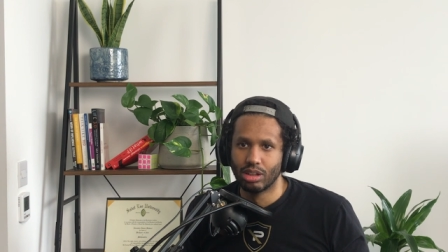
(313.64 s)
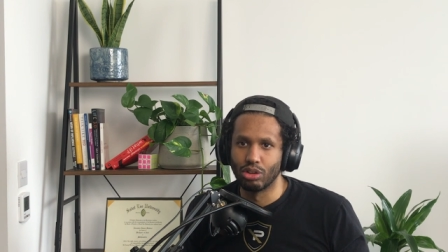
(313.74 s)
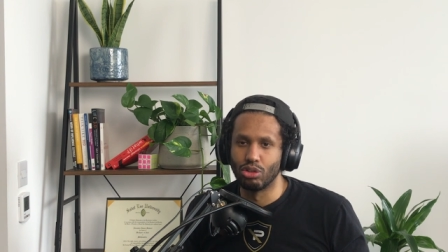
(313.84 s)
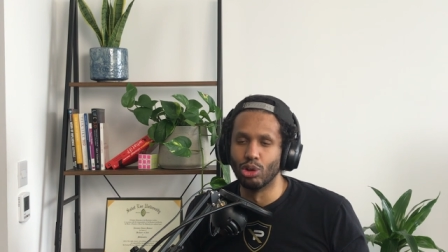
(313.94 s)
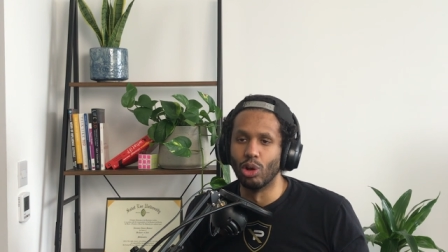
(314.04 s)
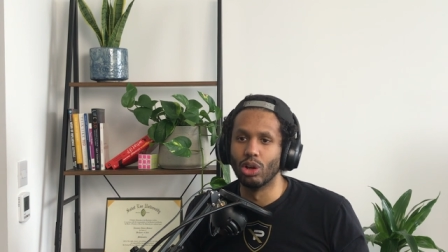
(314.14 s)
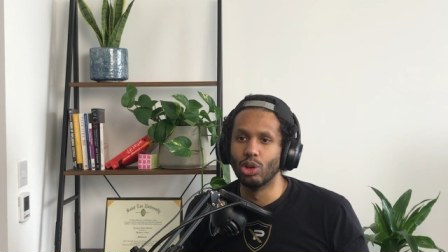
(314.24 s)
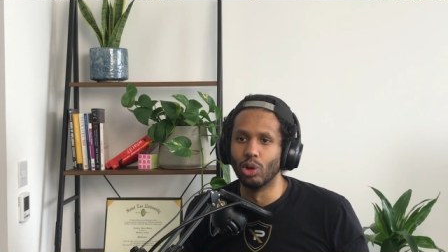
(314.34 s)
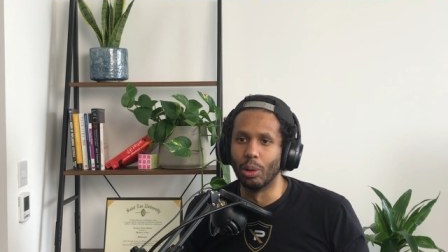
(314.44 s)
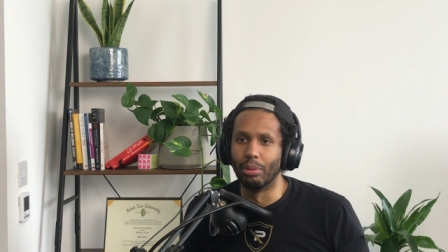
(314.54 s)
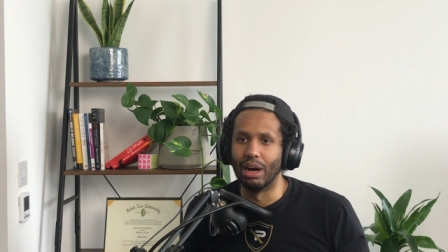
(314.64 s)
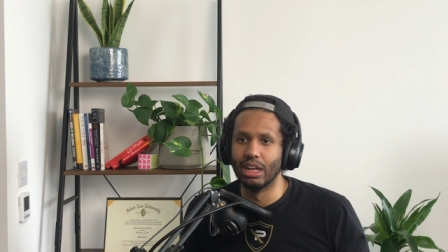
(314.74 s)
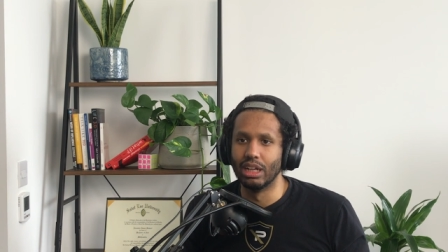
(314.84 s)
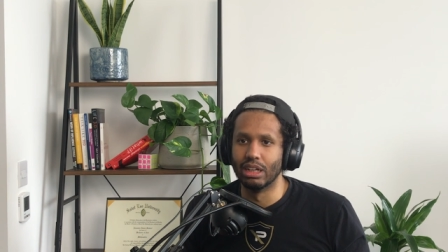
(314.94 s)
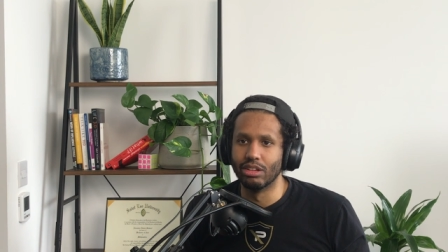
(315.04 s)
Because you're not you're not
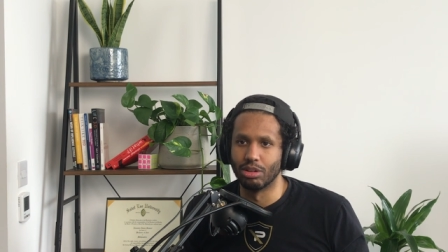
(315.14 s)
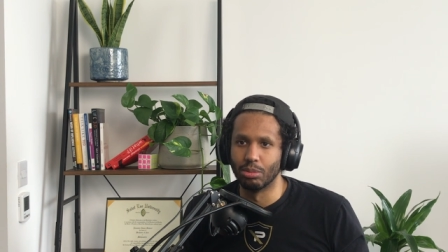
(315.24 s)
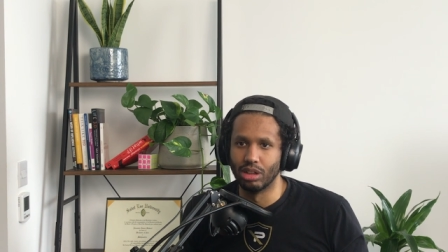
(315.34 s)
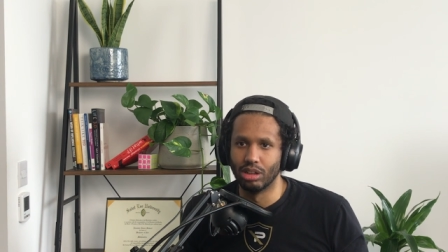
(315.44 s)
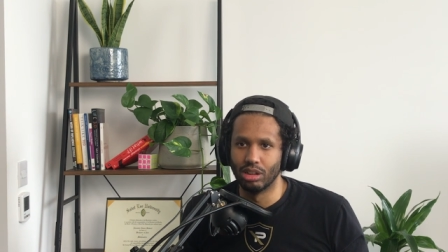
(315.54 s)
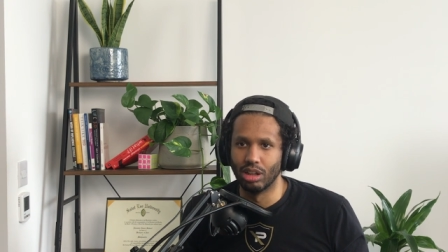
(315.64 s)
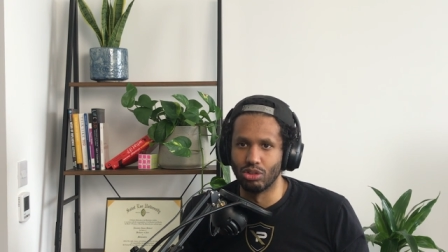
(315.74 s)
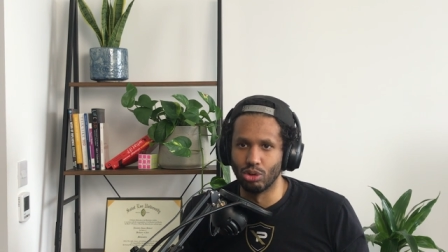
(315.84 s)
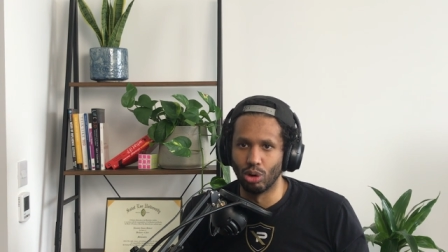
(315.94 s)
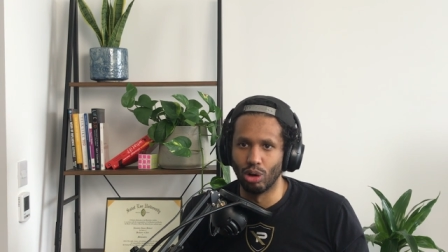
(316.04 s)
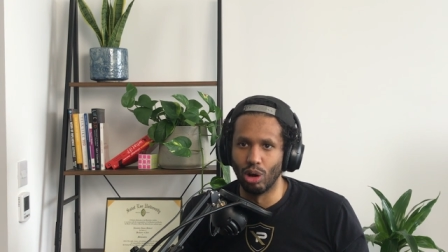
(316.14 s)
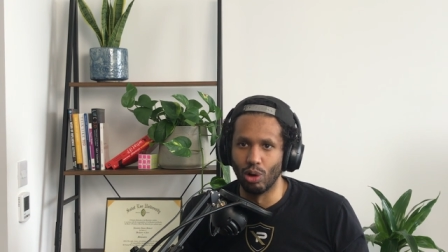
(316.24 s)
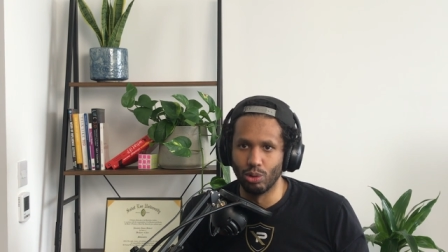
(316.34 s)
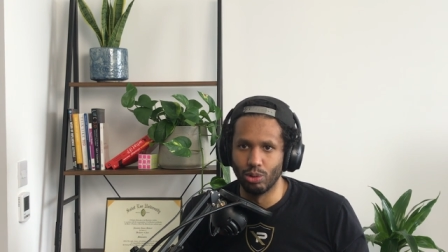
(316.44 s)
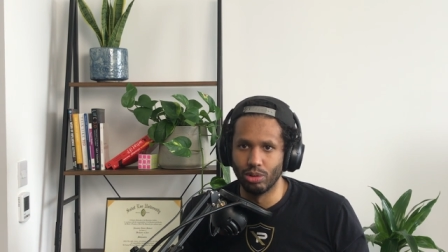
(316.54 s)
branding it as something as your
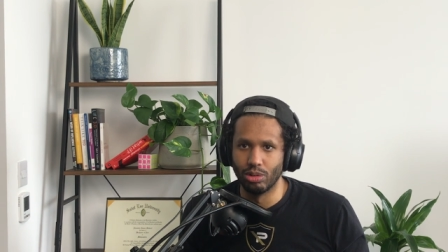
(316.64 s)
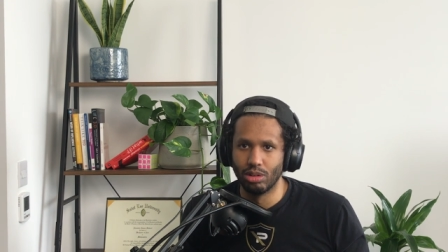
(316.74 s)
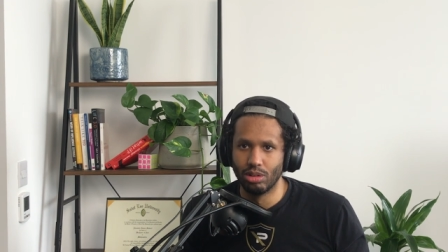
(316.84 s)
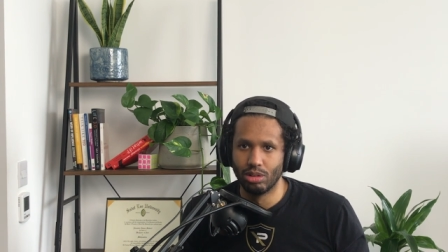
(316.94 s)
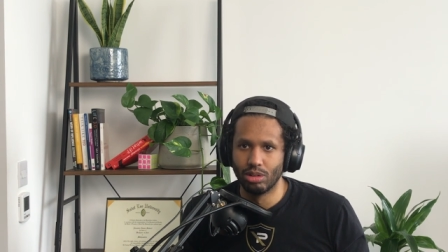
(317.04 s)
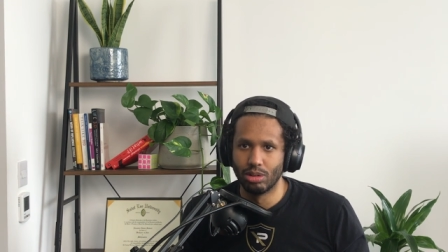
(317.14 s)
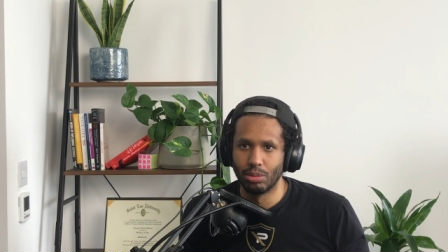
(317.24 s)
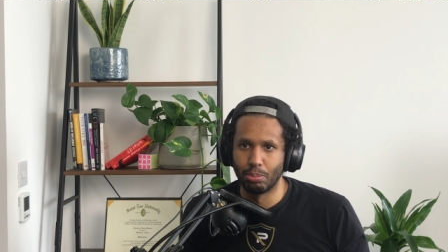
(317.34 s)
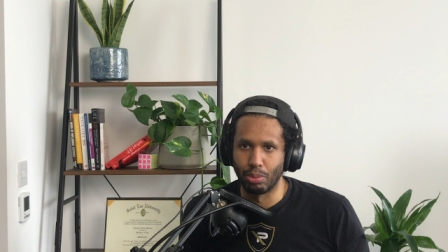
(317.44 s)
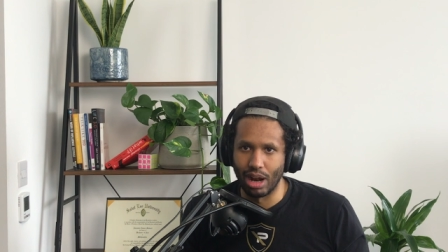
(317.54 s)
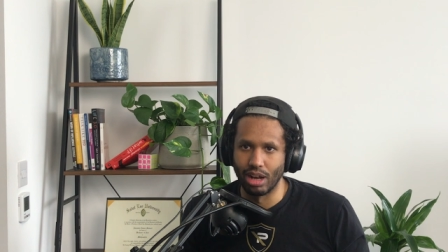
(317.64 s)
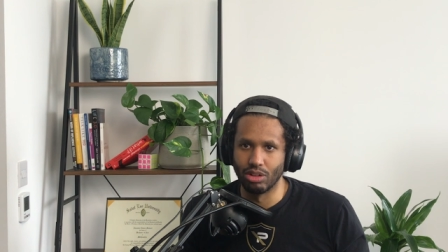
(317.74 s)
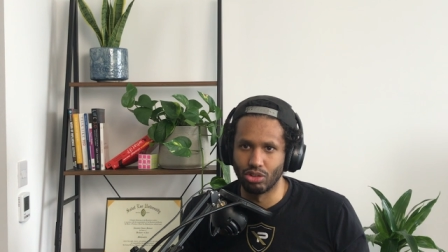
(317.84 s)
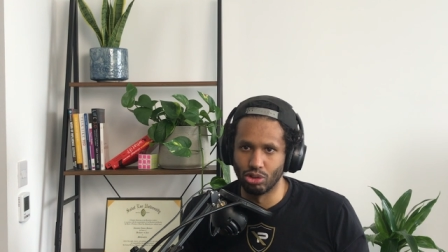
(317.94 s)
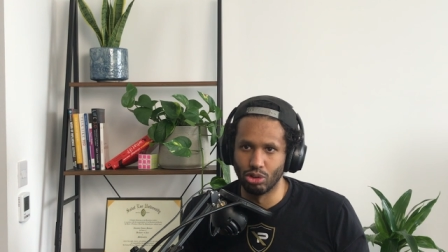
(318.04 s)
own
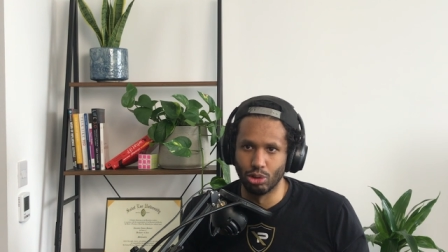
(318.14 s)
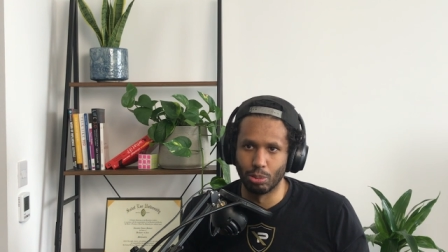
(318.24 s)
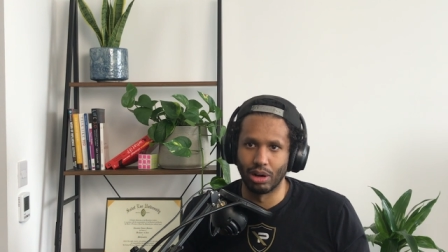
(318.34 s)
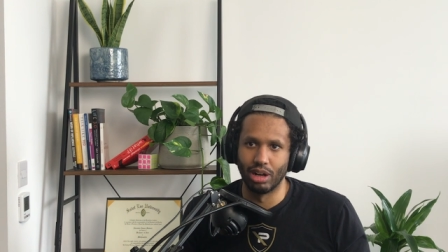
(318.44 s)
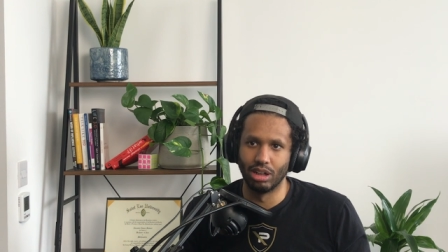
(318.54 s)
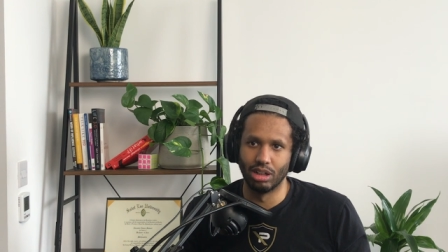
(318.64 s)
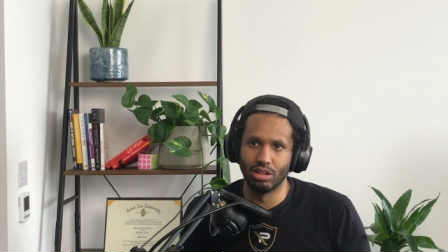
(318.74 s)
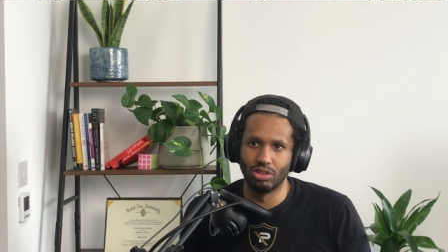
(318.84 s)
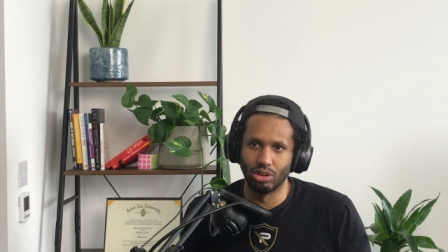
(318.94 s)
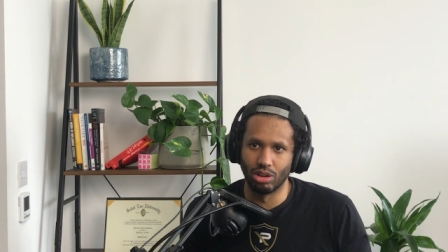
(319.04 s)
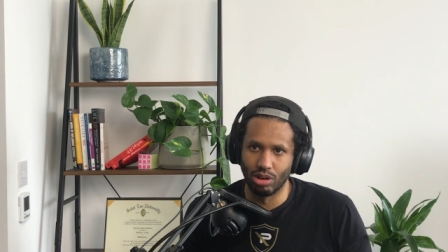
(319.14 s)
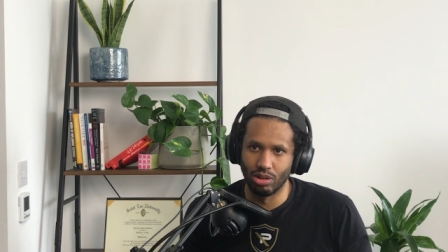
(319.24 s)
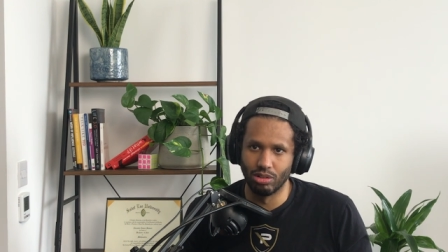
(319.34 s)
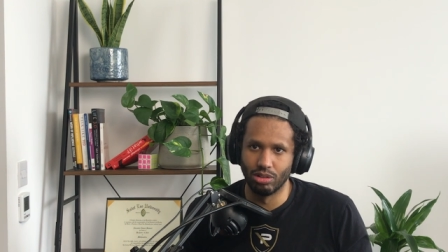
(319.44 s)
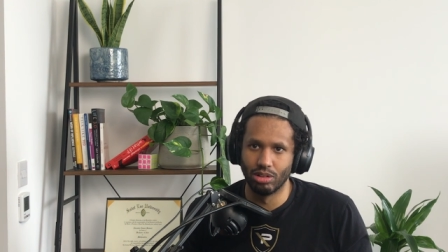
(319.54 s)
branded shoe. You're branding it as your
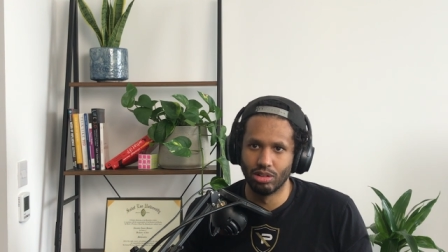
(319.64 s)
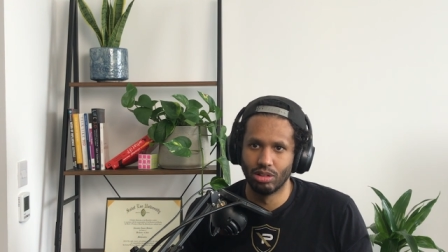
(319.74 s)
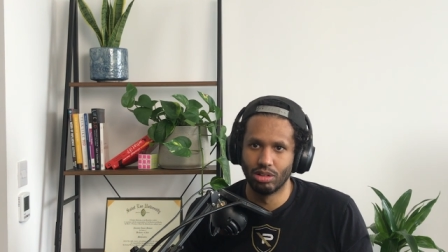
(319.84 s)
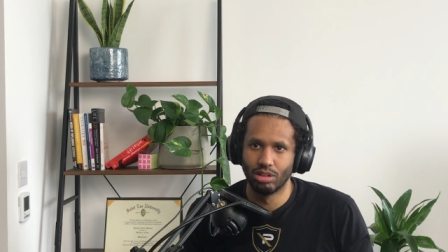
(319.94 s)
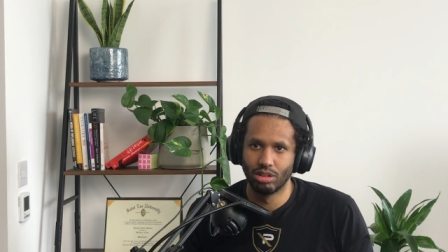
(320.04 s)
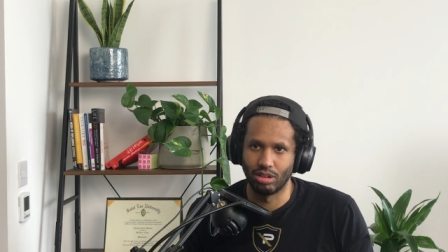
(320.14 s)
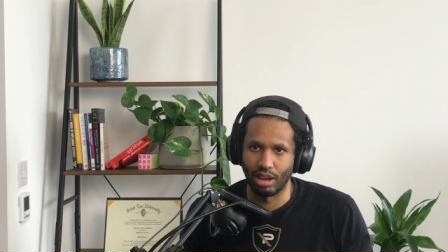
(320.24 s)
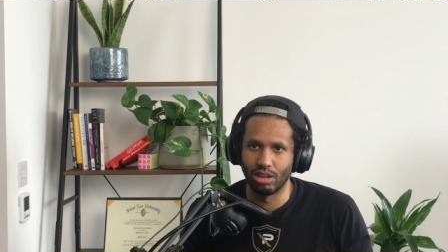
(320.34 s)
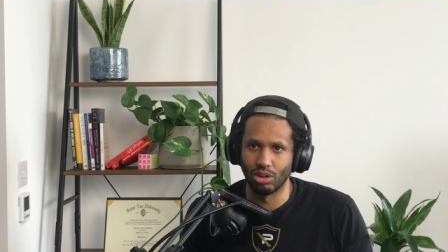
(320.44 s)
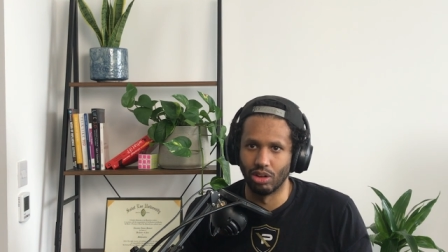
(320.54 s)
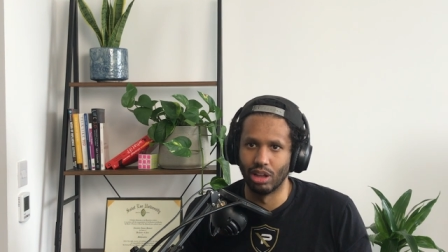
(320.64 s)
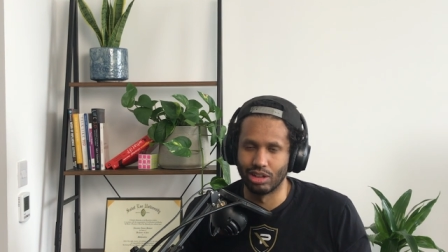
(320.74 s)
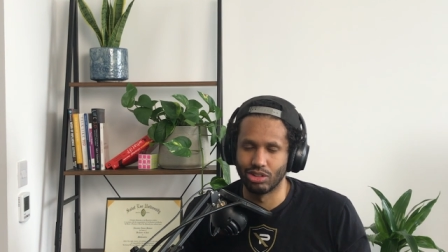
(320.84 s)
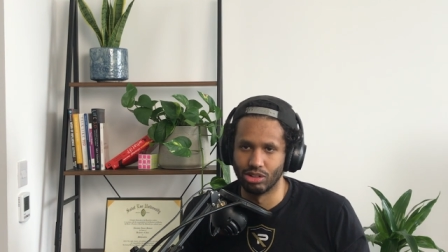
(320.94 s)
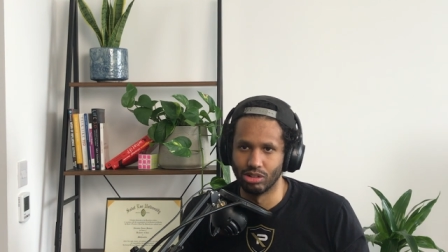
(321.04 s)
own take on
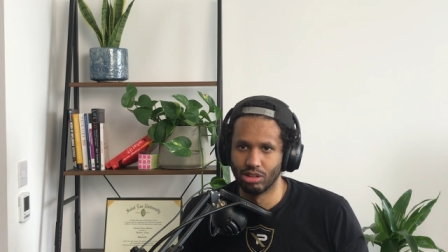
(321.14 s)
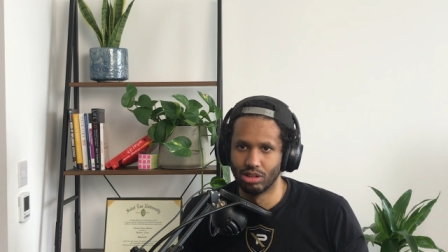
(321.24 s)
that shoe.